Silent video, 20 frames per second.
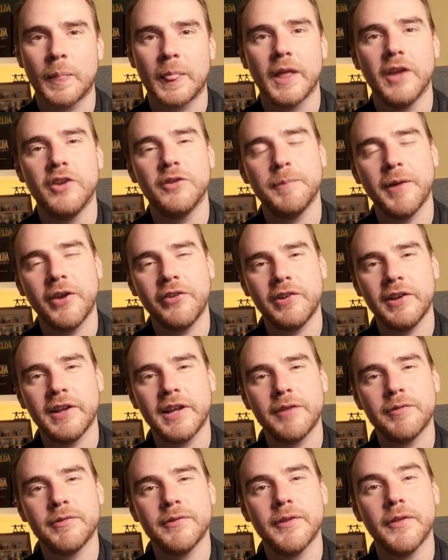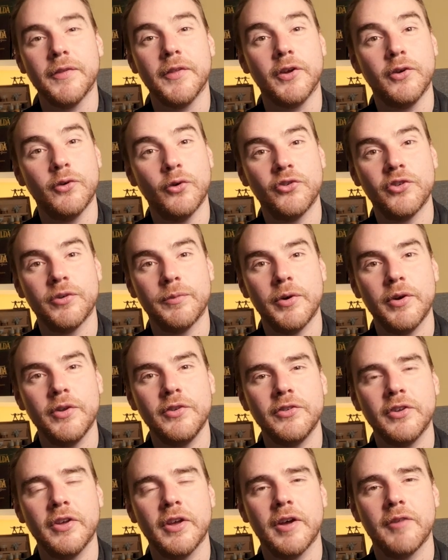especially given that the gutter
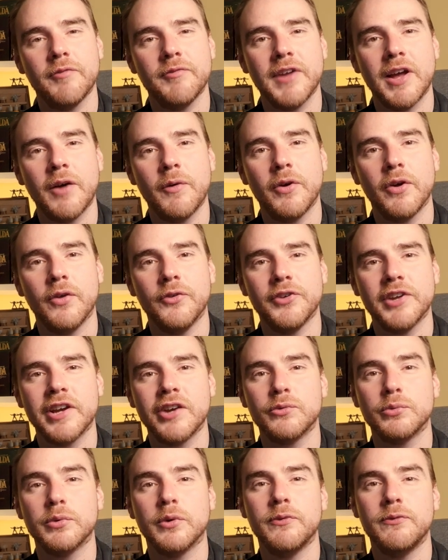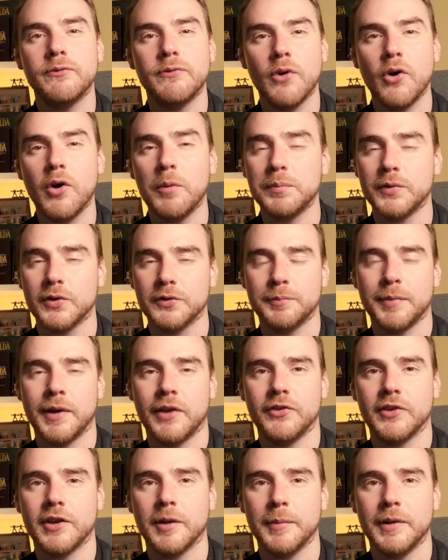runners have now gone down to a 4+
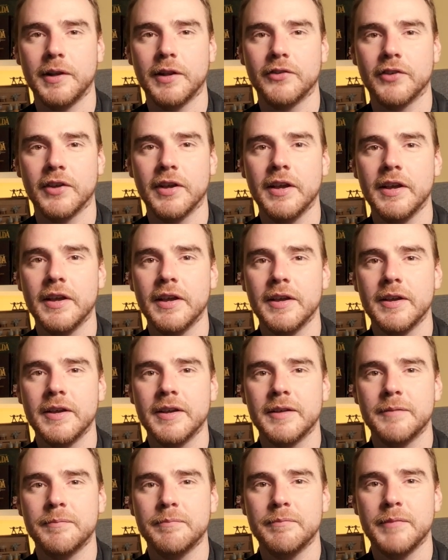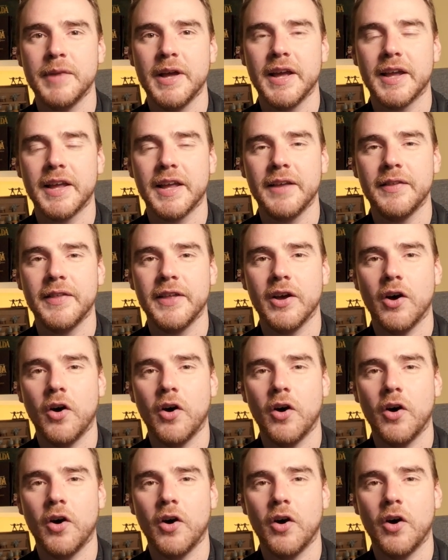passing ability, making the